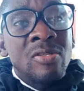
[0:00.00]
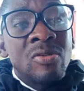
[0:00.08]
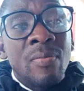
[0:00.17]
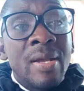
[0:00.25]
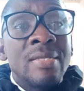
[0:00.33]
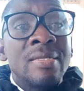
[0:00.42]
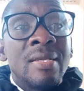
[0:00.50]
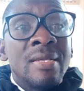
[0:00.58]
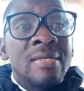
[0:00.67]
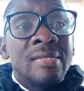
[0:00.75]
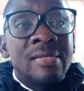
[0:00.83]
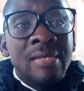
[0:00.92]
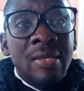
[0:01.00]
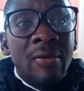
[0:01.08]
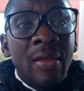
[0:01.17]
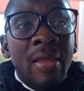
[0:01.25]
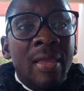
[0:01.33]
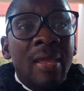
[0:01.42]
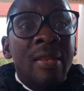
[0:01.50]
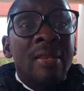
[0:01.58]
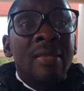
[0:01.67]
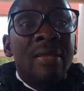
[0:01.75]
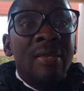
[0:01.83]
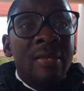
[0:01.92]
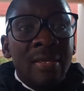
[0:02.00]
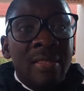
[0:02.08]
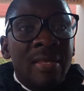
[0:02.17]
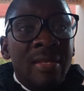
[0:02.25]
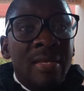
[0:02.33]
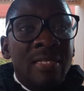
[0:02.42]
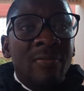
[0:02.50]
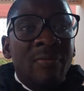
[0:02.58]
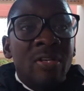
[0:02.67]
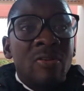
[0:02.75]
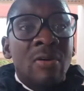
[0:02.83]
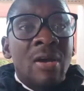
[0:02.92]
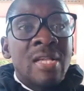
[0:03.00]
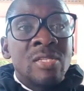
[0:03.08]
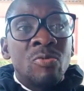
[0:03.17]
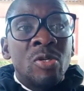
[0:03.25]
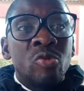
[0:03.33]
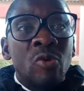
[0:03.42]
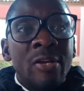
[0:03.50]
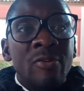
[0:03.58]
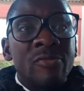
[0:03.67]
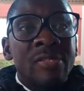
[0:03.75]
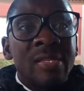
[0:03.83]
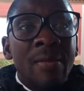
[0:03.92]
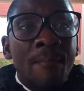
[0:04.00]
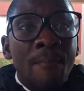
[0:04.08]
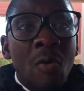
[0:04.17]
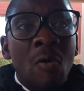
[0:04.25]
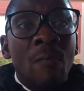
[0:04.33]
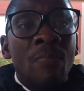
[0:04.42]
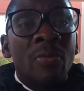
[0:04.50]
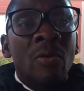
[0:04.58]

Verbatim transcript: you so much see you again in the next video as we try to see more